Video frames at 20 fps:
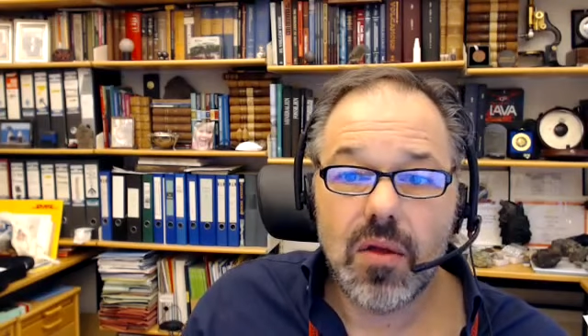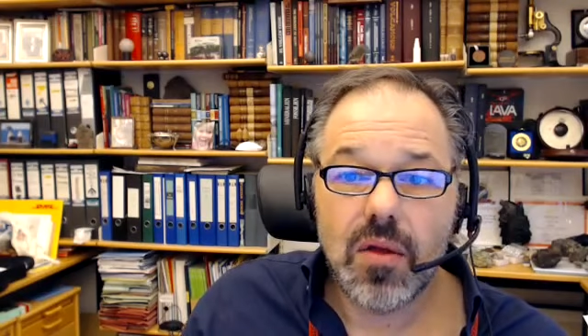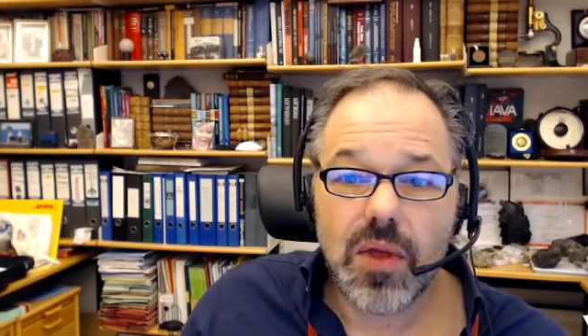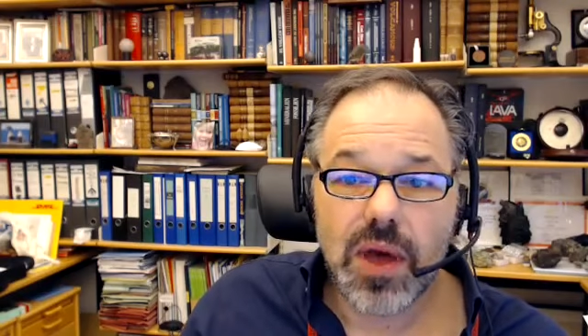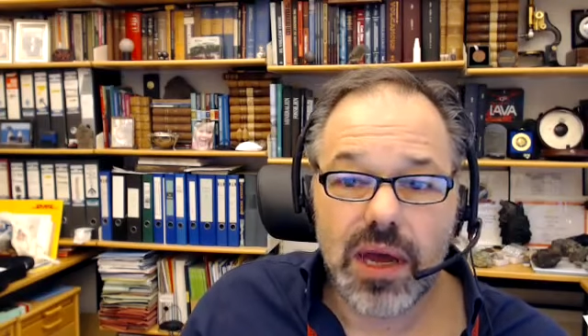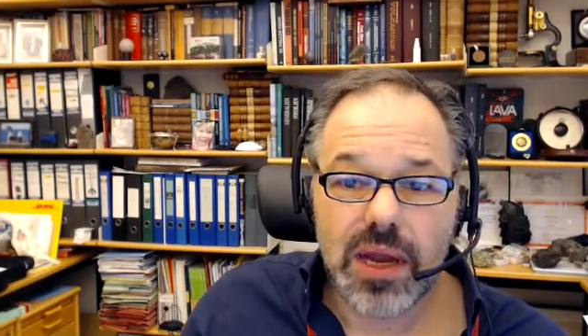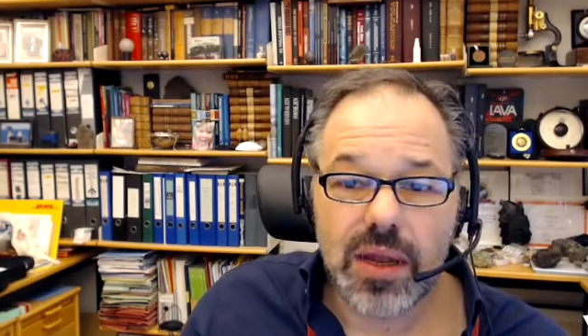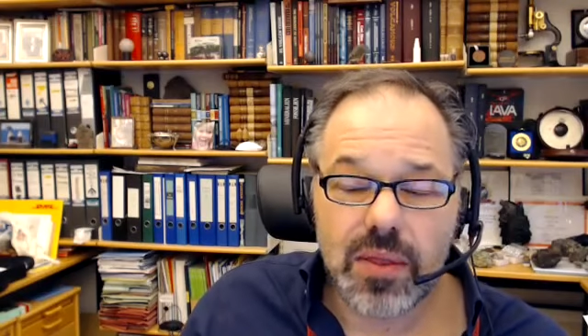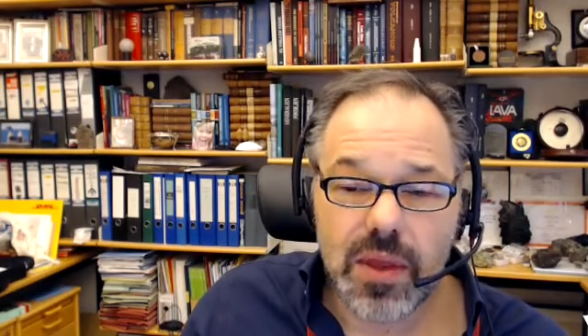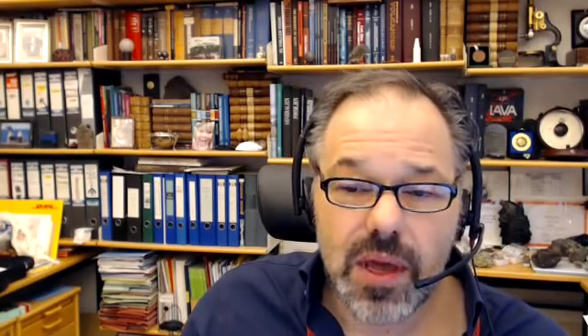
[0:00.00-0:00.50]

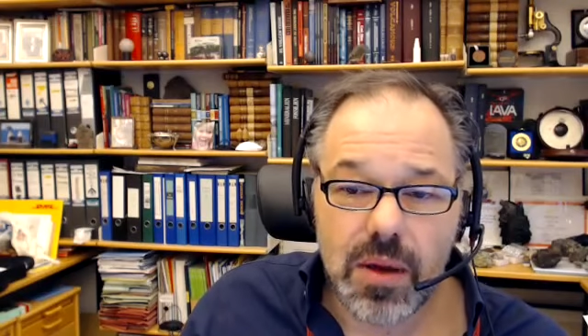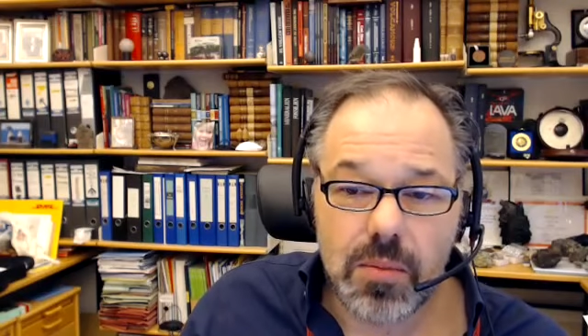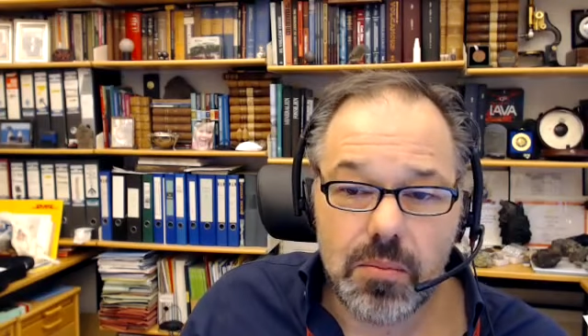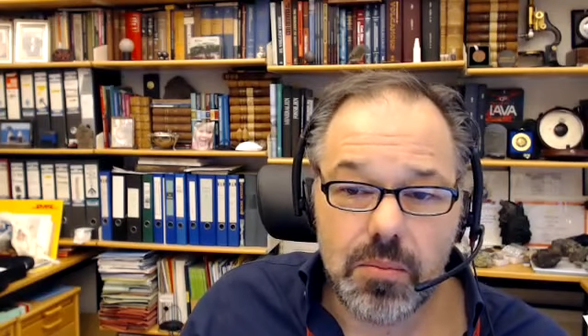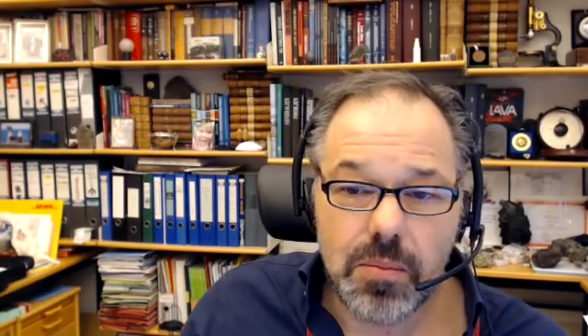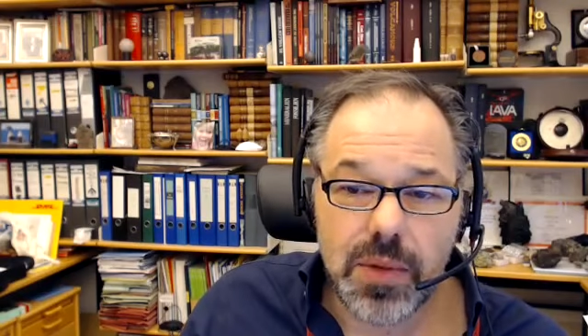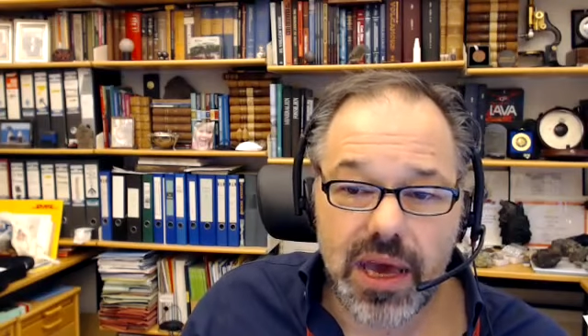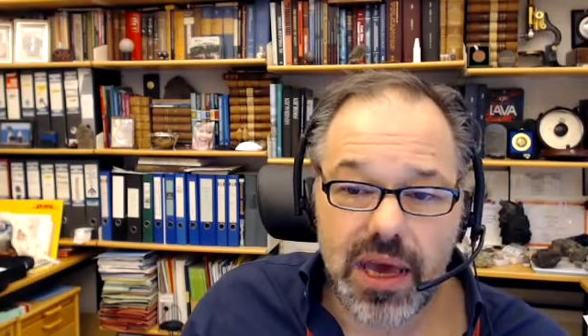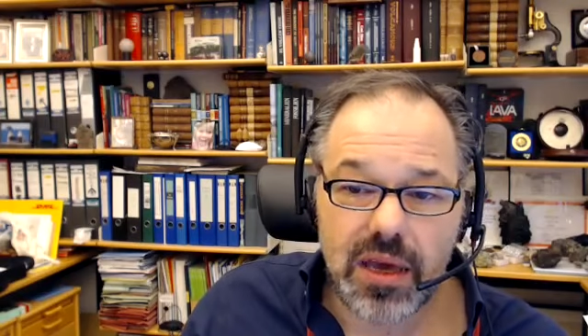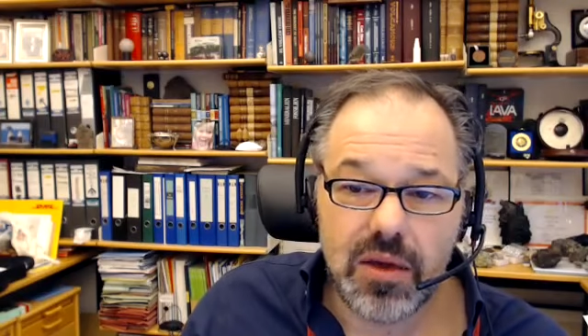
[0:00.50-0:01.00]
then there
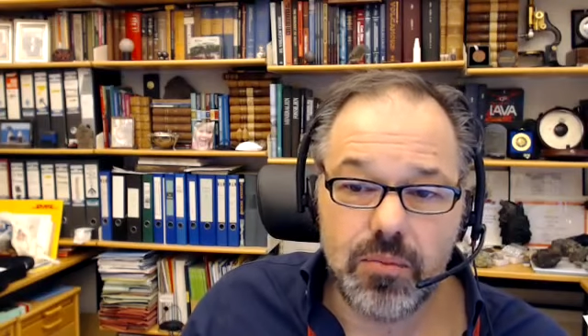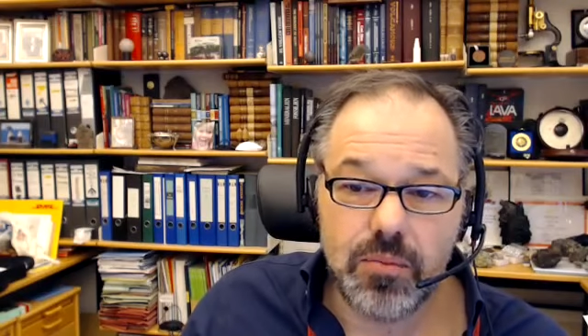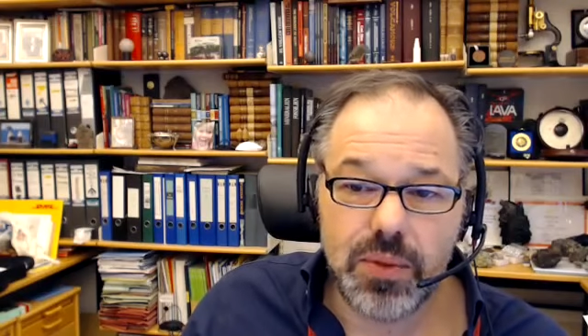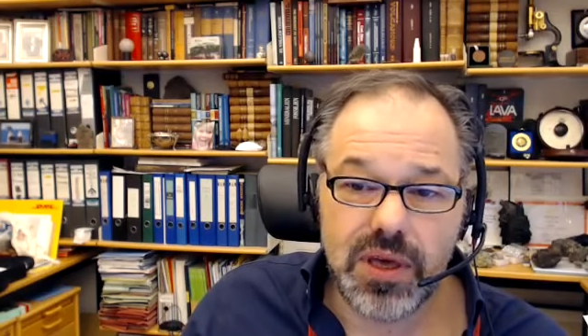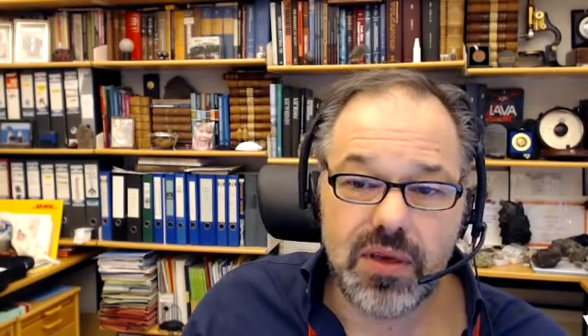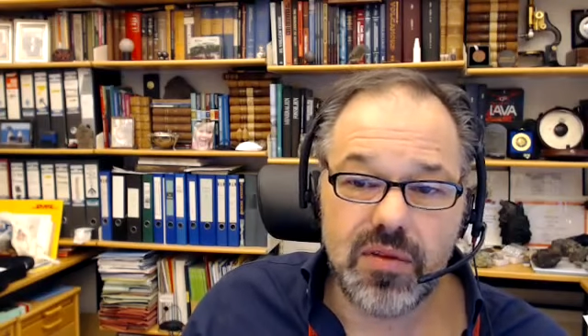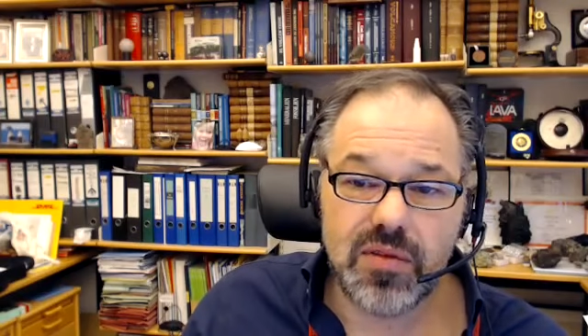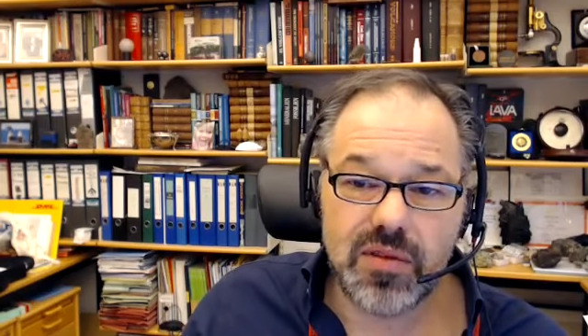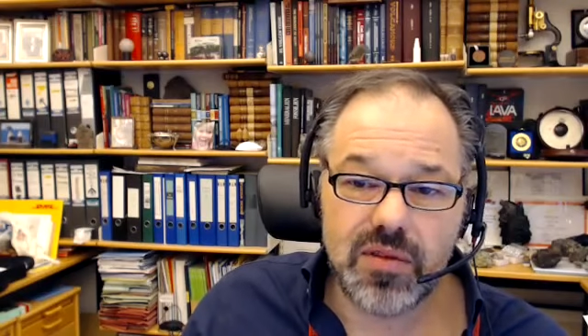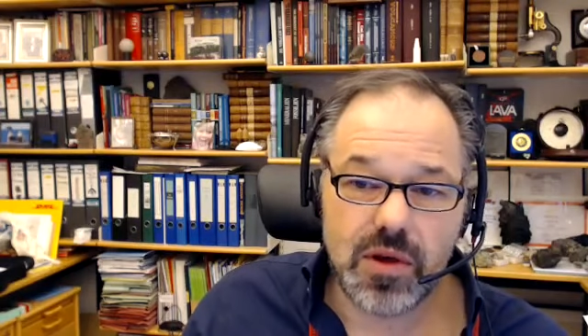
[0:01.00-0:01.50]
may
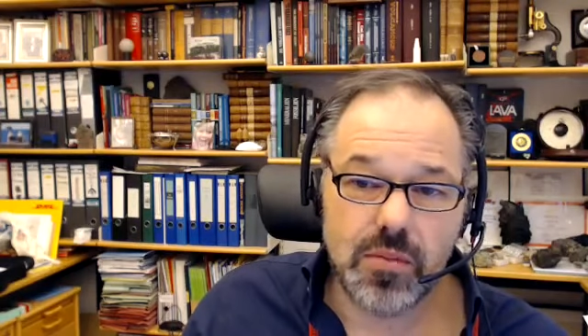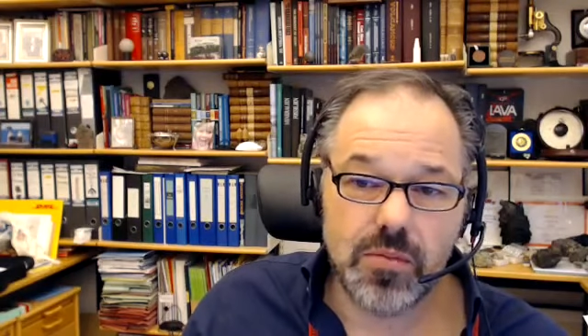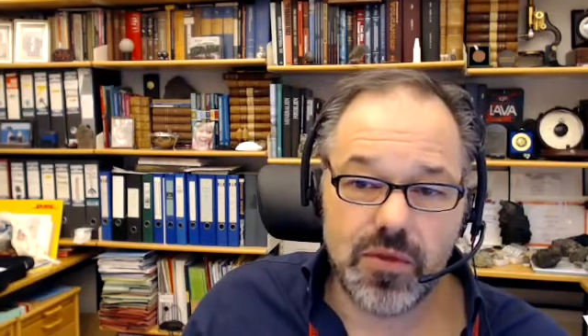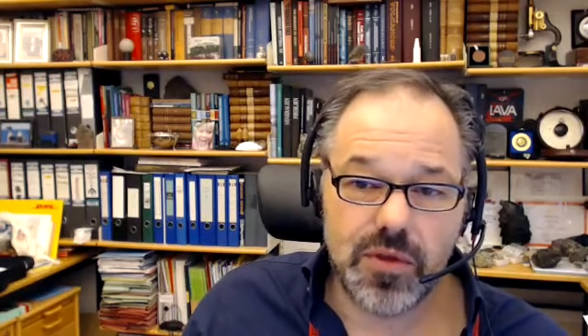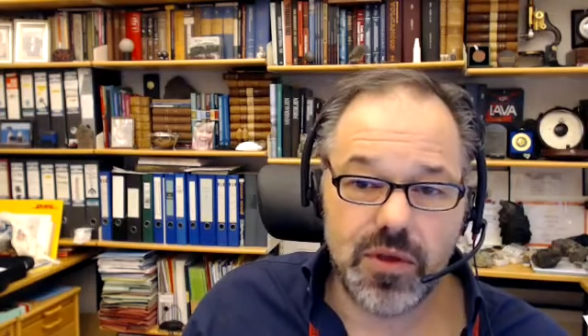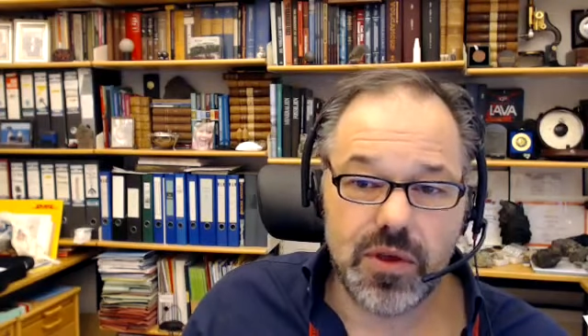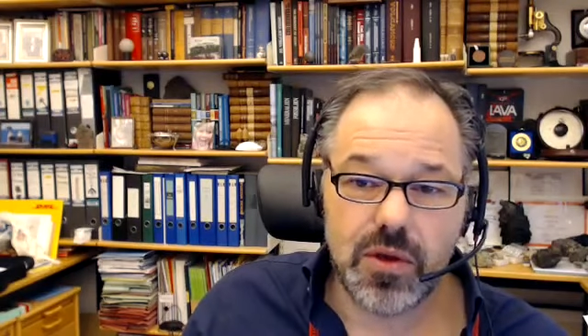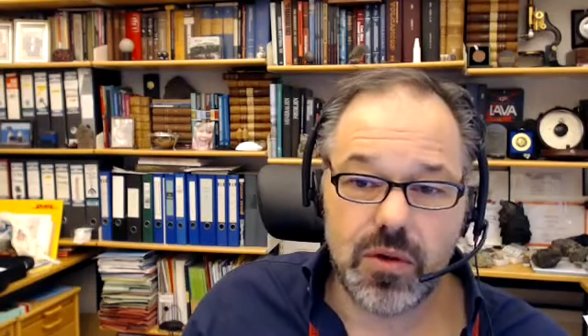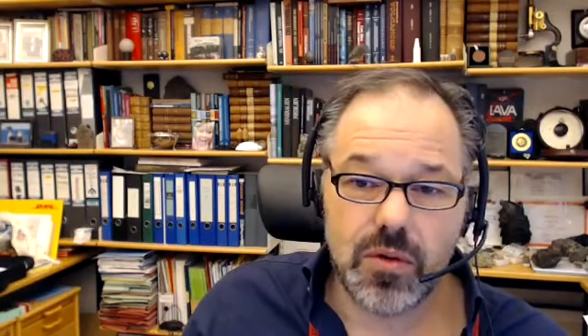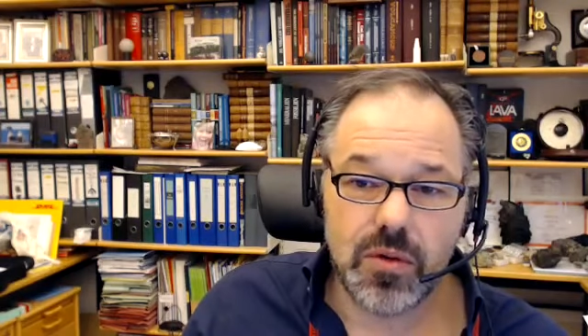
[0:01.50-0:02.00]
be
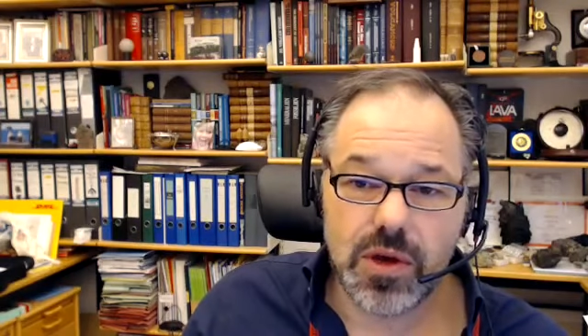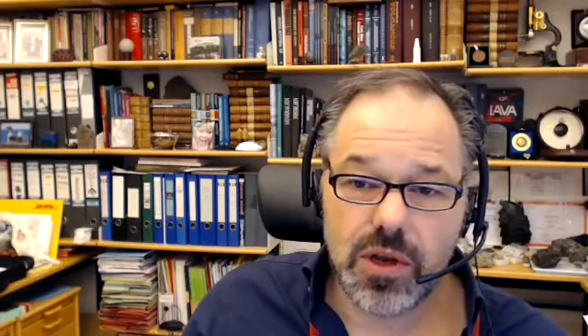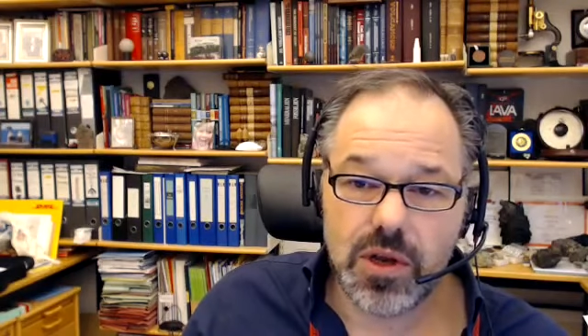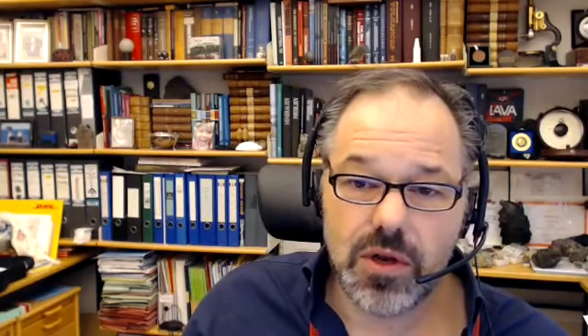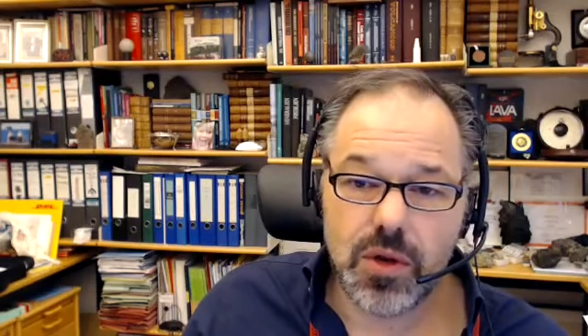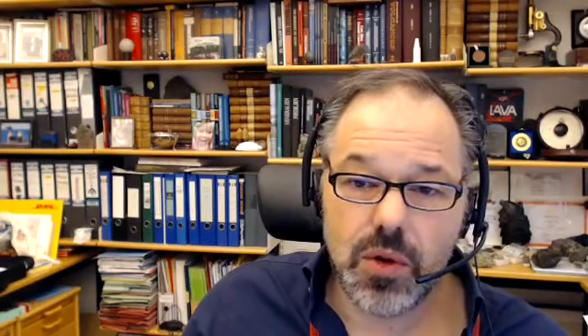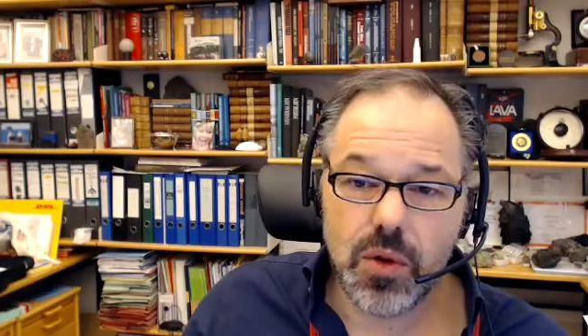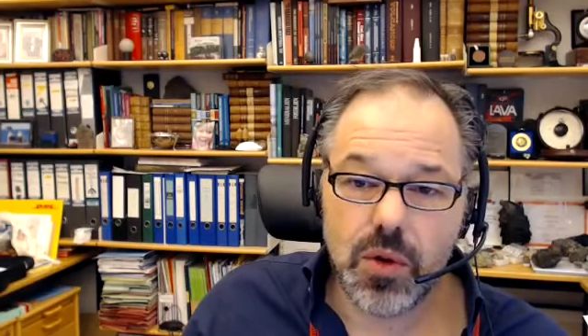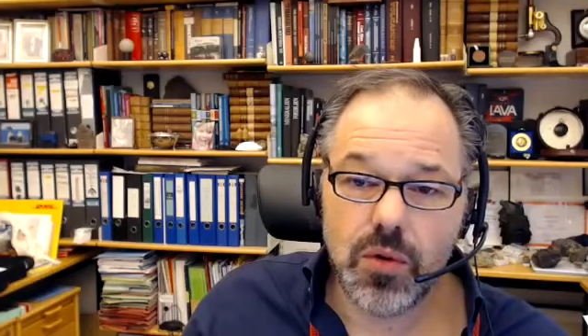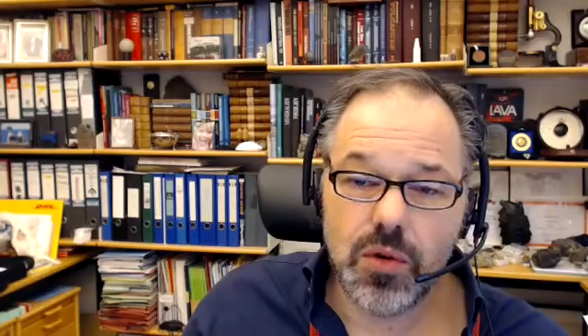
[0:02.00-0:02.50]
something you can
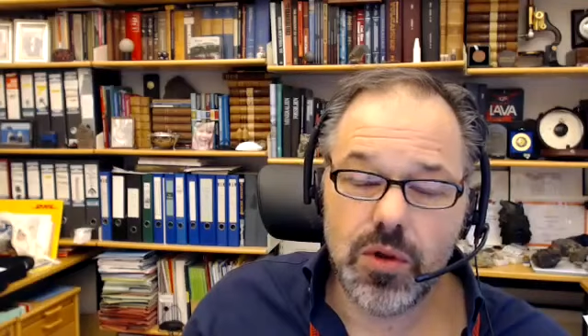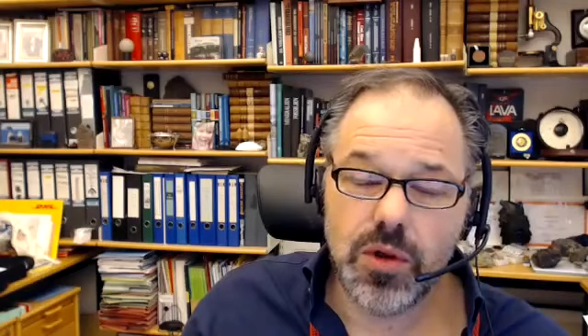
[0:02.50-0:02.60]
do.